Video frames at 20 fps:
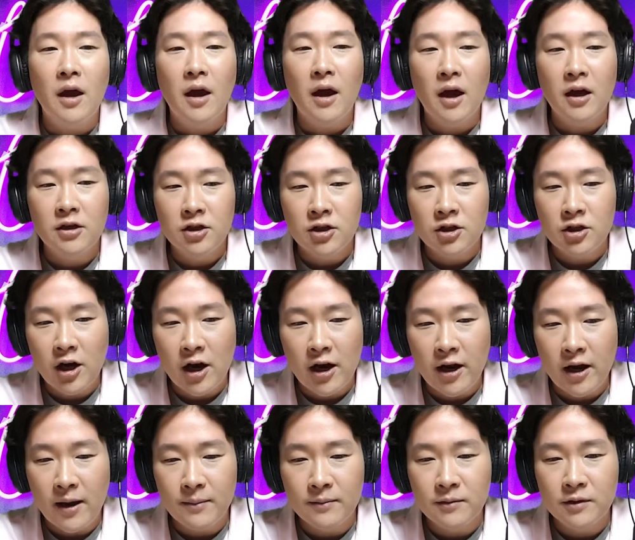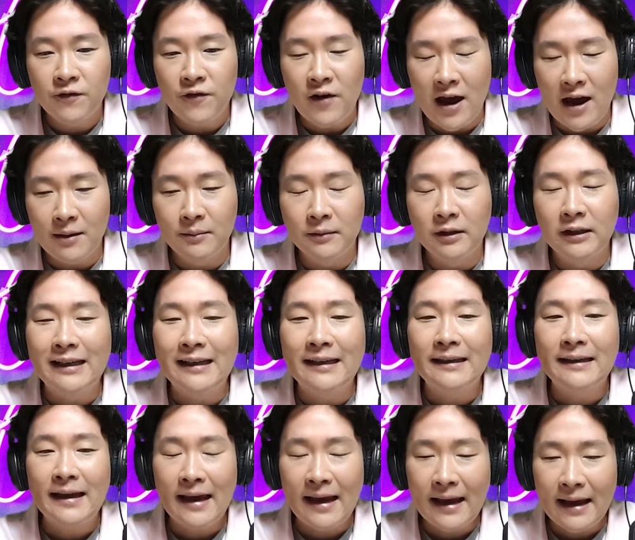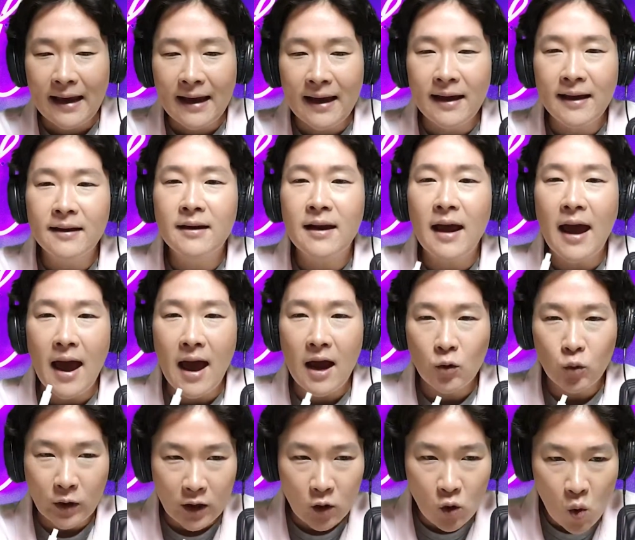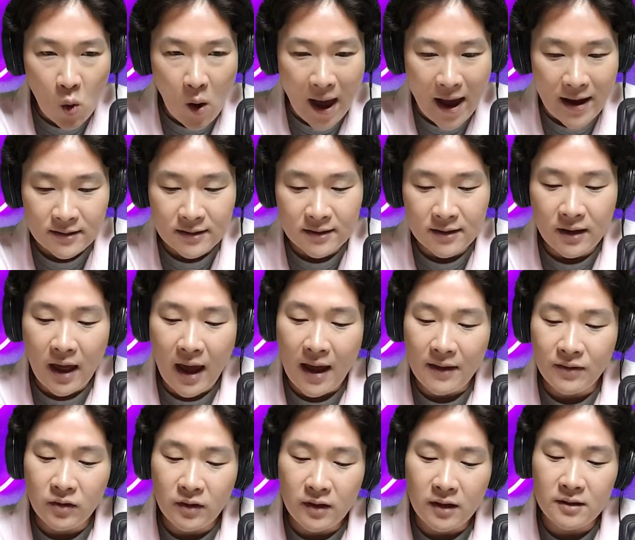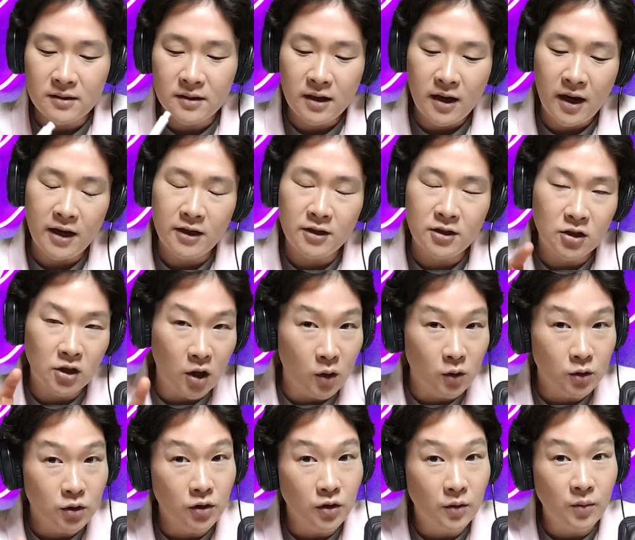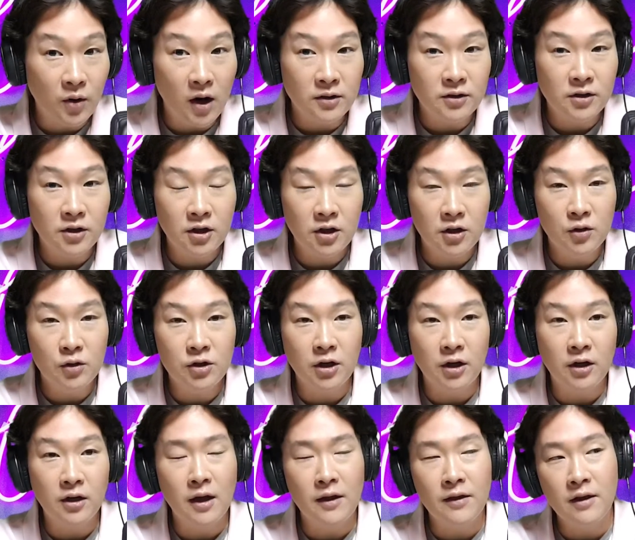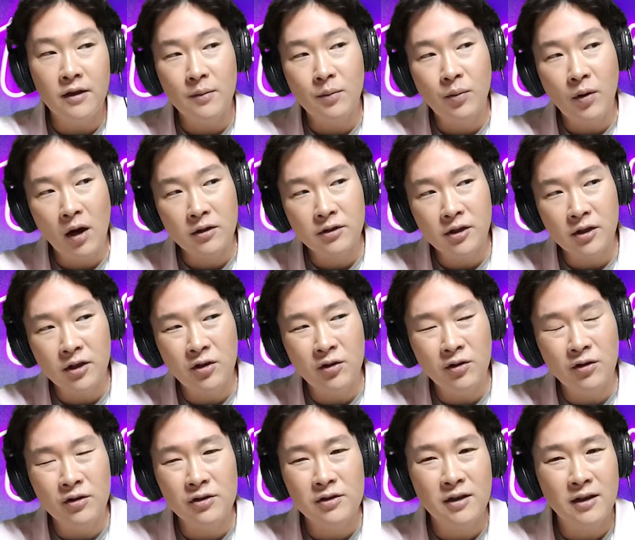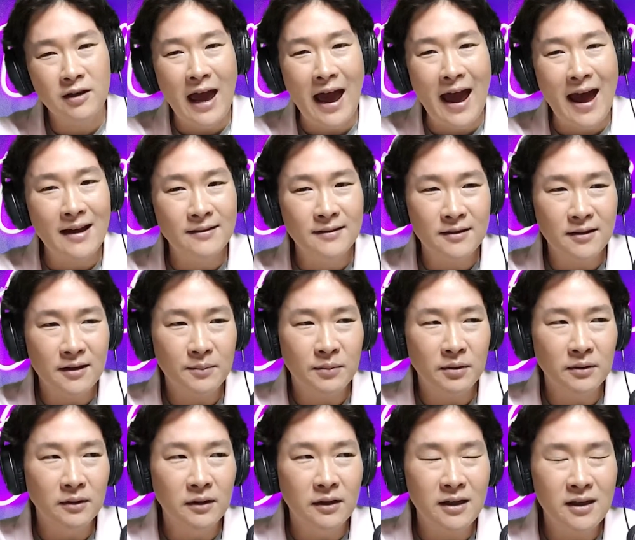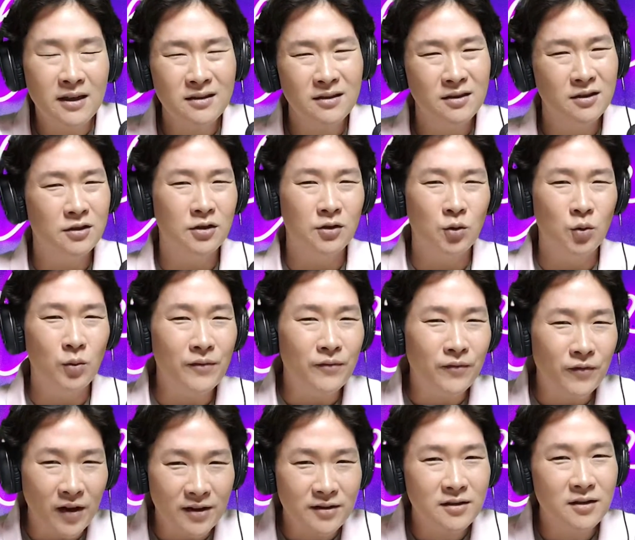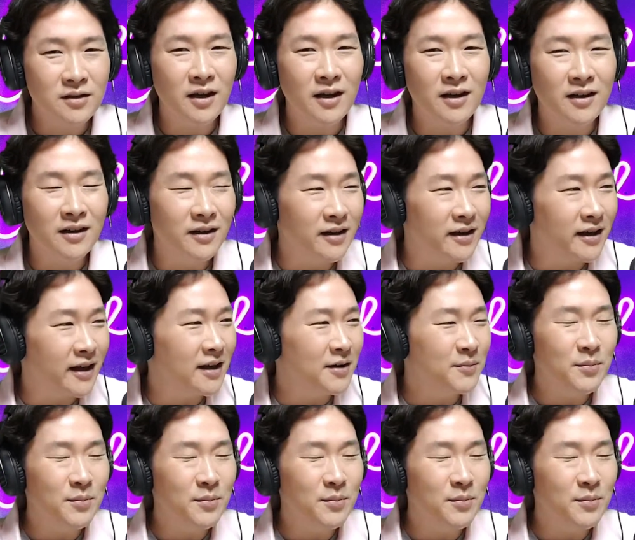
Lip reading: SJM's family can request that this case go to the prosecution, and then the prosecutors can ask the police to investigate it again.